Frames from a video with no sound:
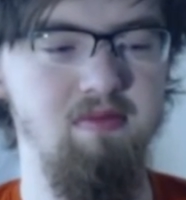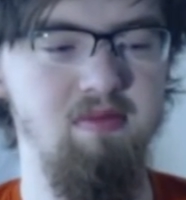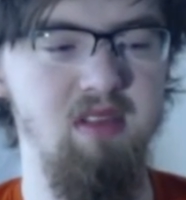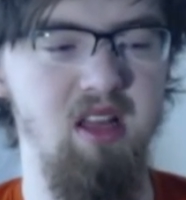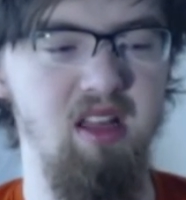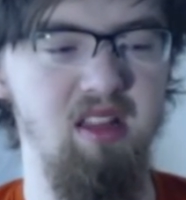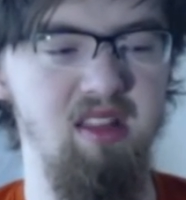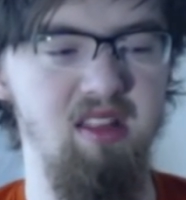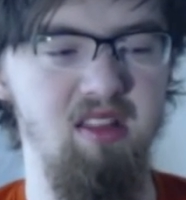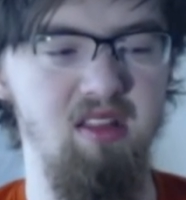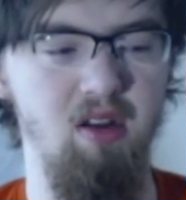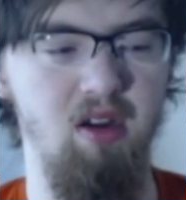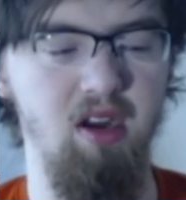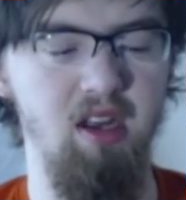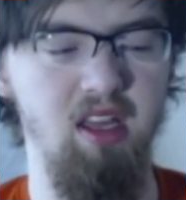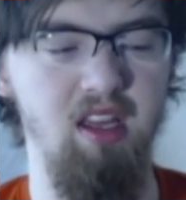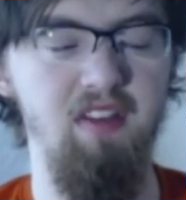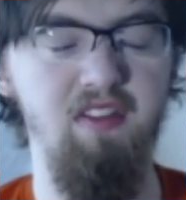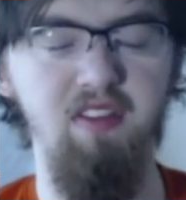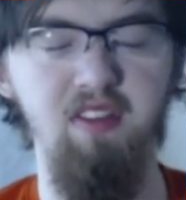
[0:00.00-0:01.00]
and
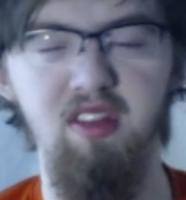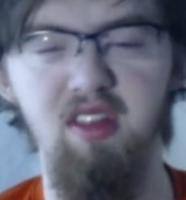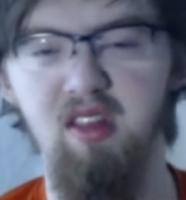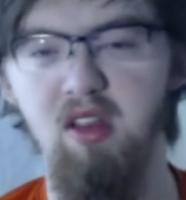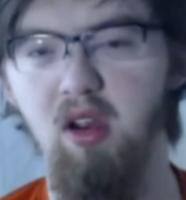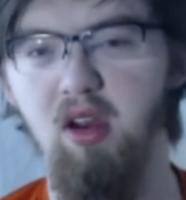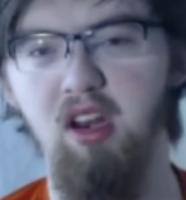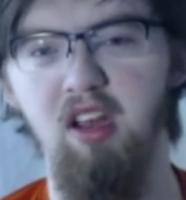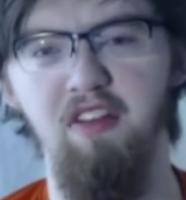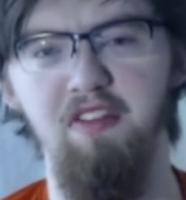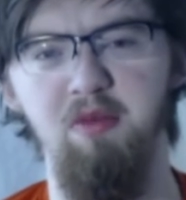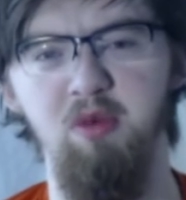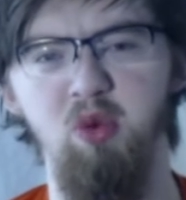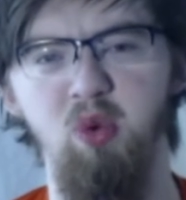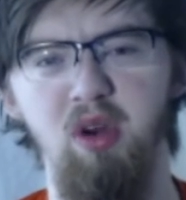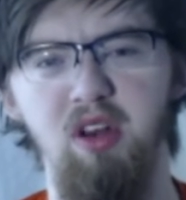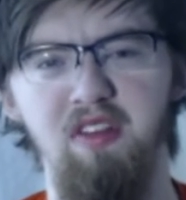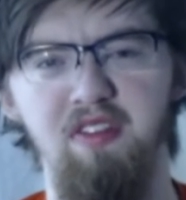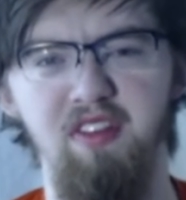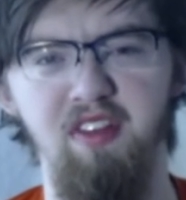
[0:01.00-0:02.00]
starting it from
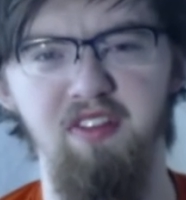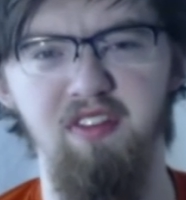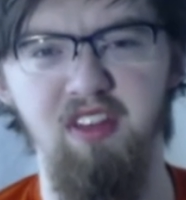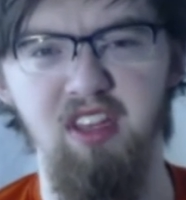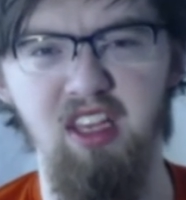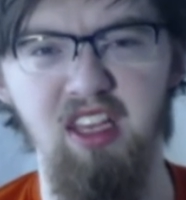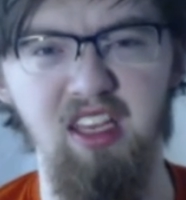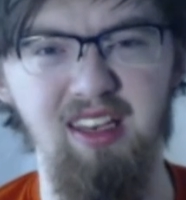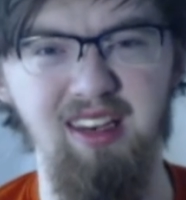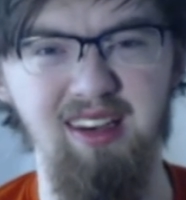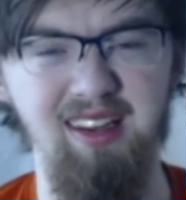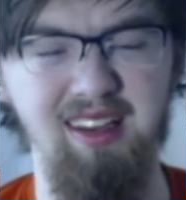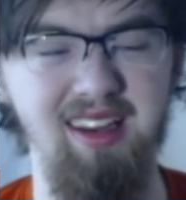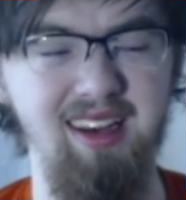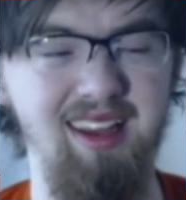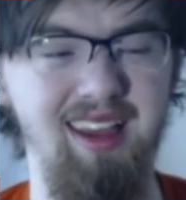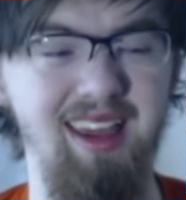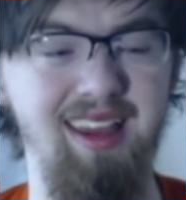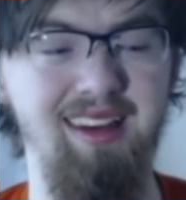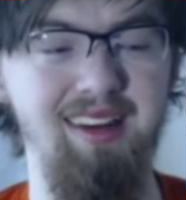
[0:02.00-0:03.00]
2015,
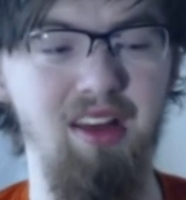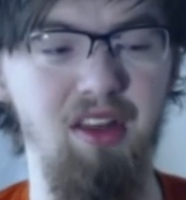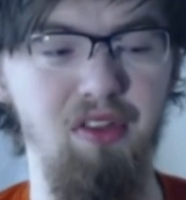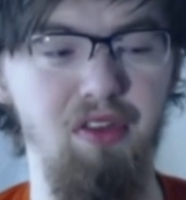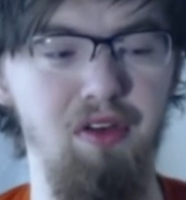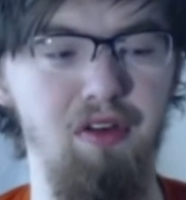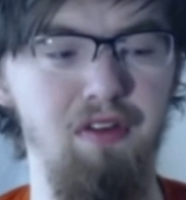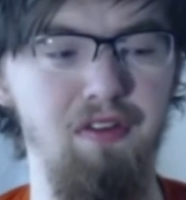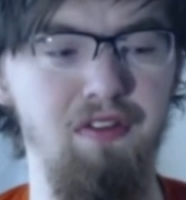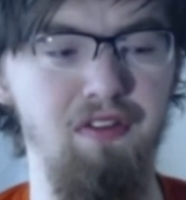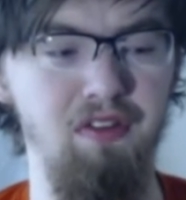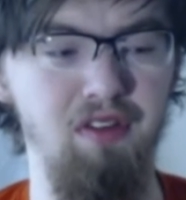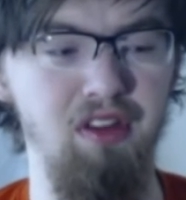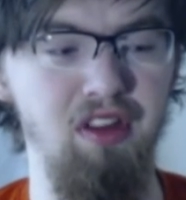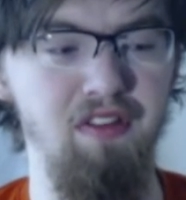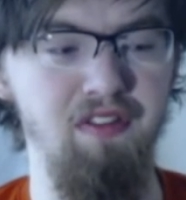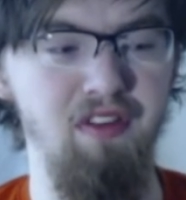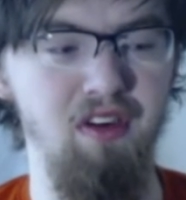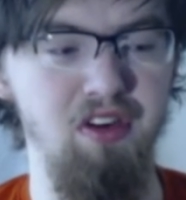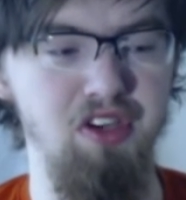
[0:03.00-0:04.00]
getting another
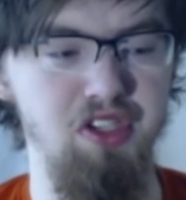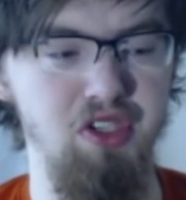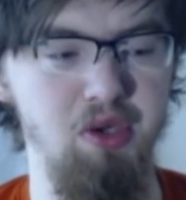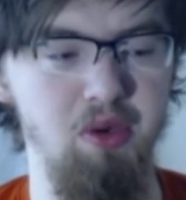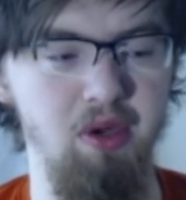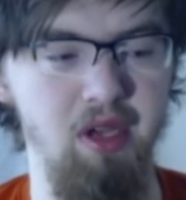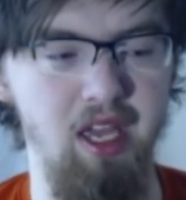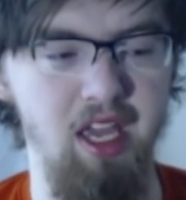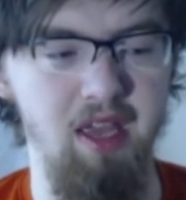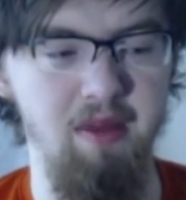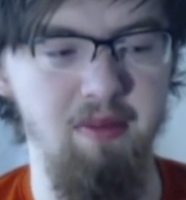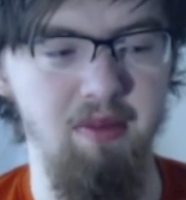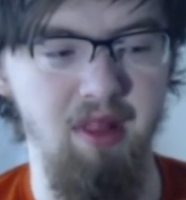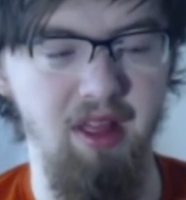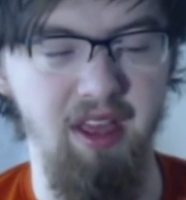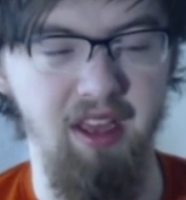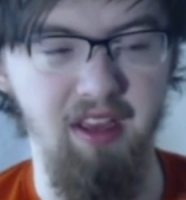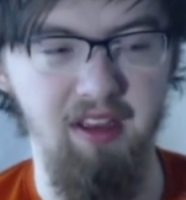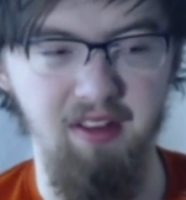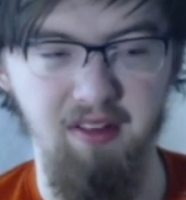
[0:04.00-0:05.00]
fully functional game
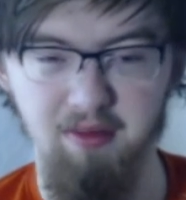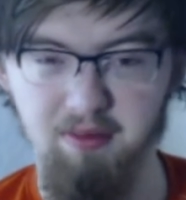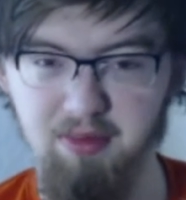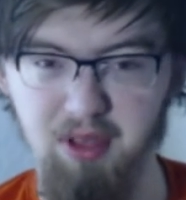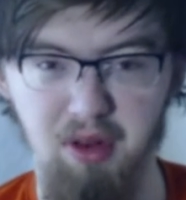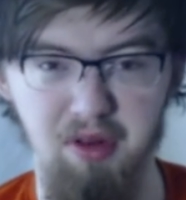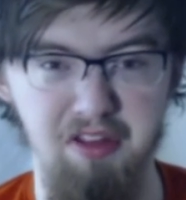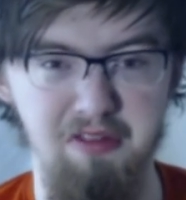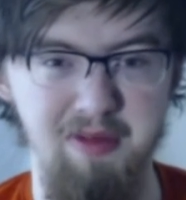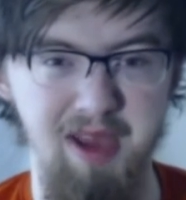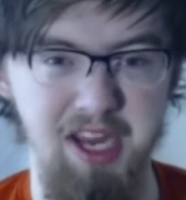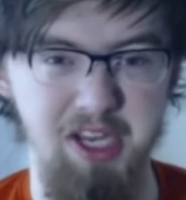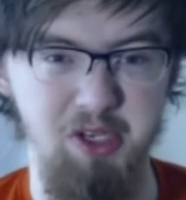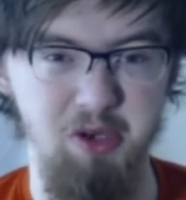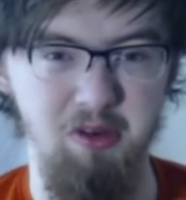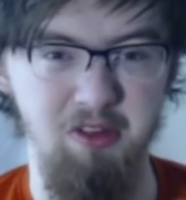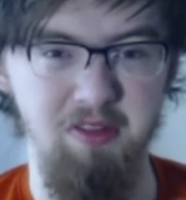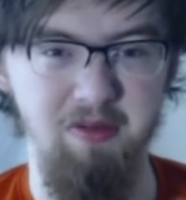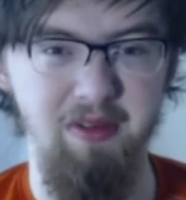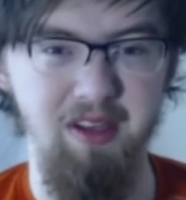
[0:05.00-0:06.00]
like, you know, Smash
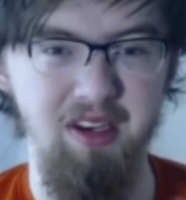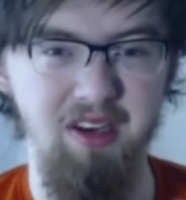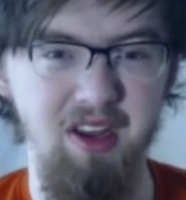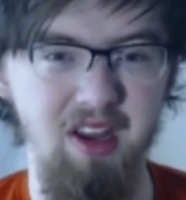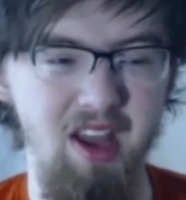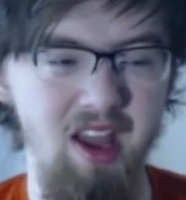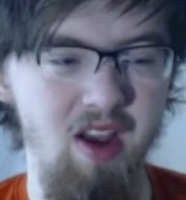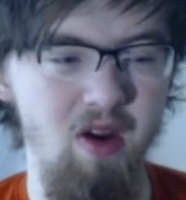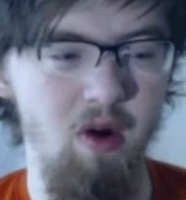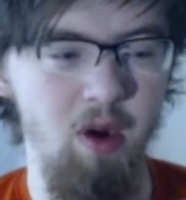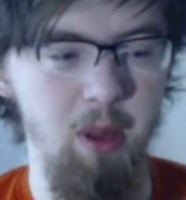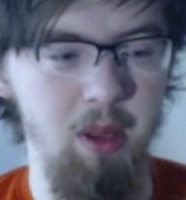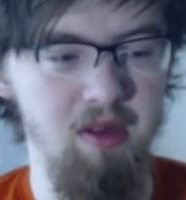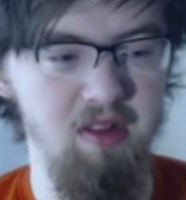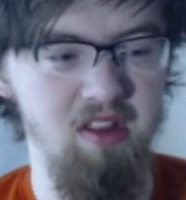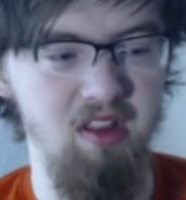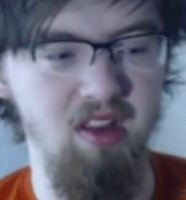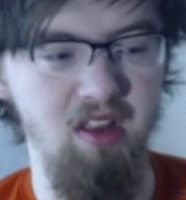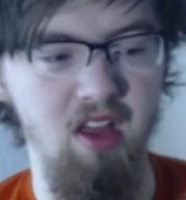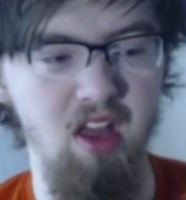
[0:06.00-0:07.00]
Ultimate, where
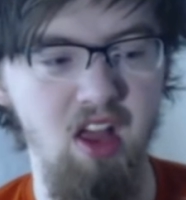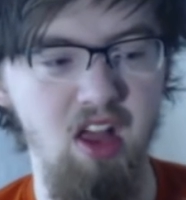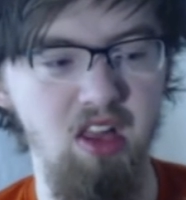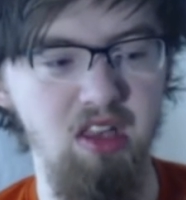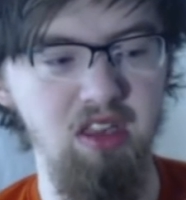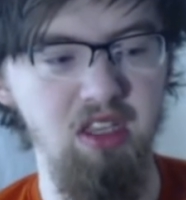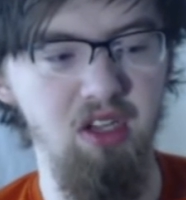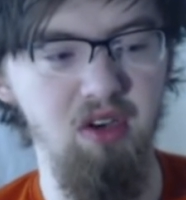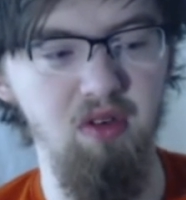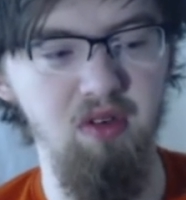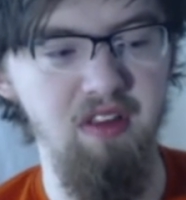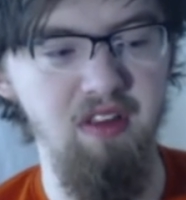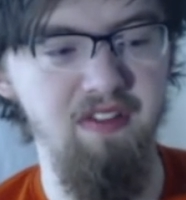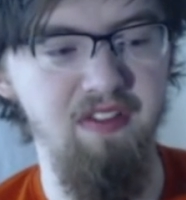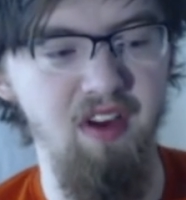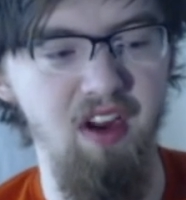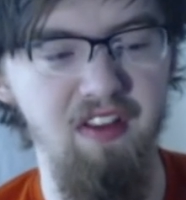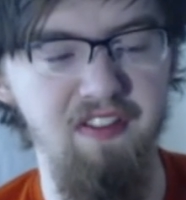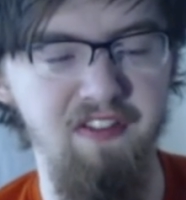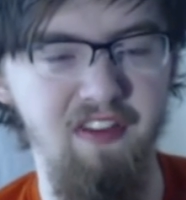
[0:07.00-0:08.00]
there's literally
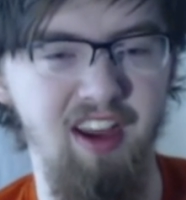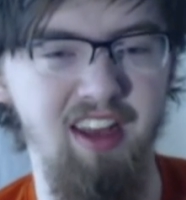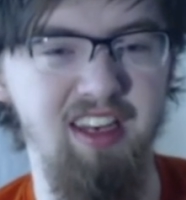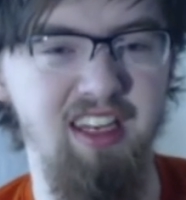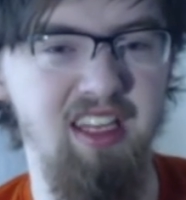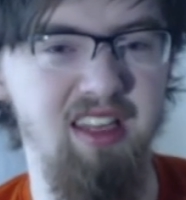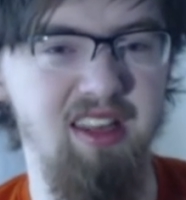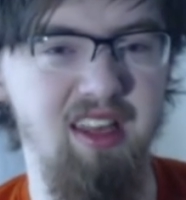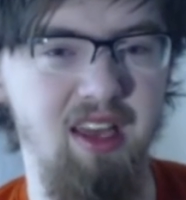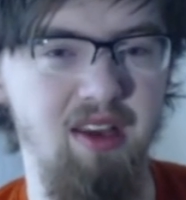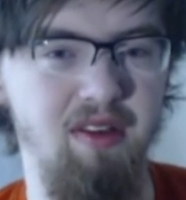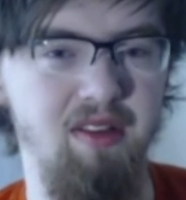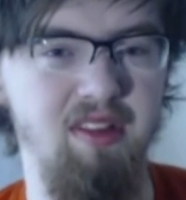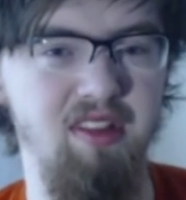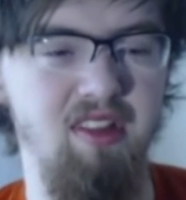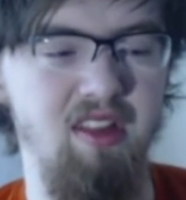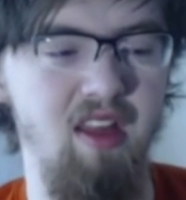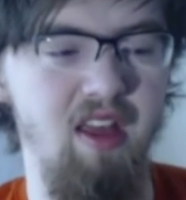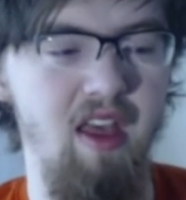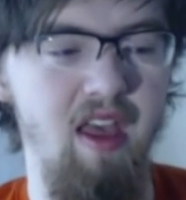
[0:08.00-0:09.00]
very fine
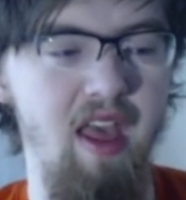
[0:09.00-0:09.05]
details,